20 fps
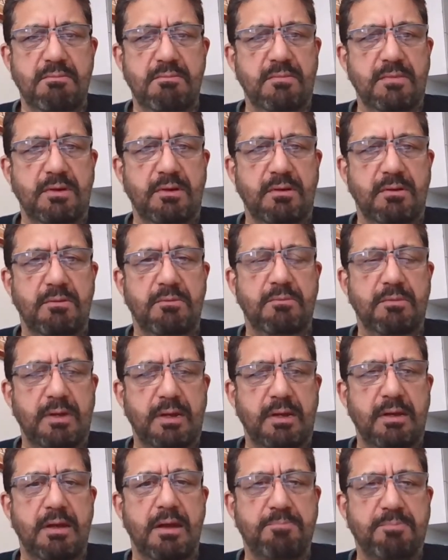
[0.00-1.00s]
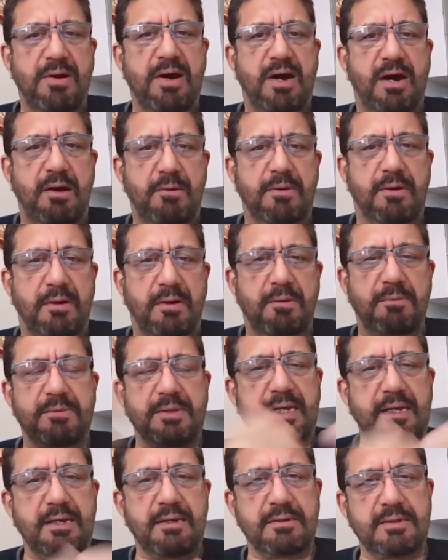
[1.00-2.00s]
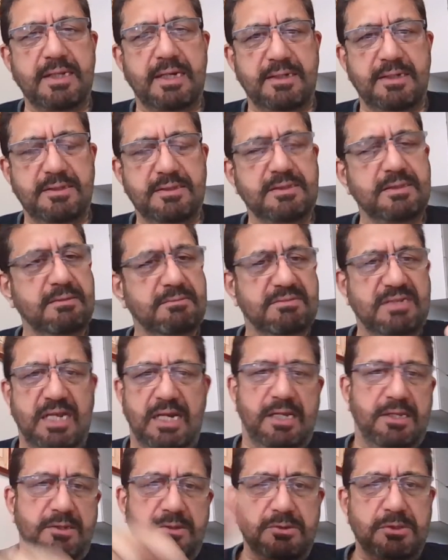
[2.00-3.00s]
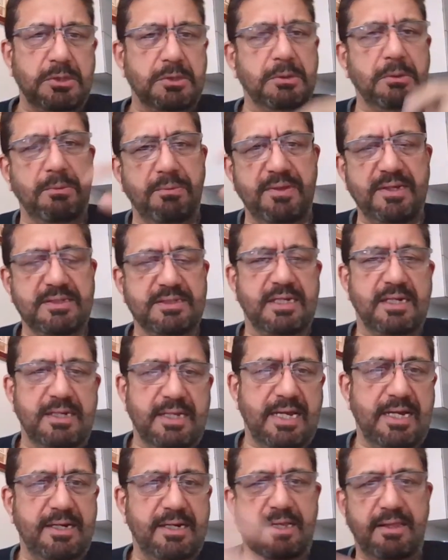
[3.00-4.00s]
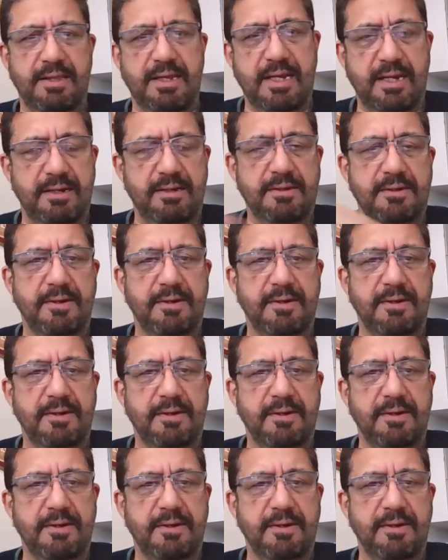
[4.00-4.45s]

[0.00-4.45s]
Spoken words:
a power out there that is telling you to do this and that and that.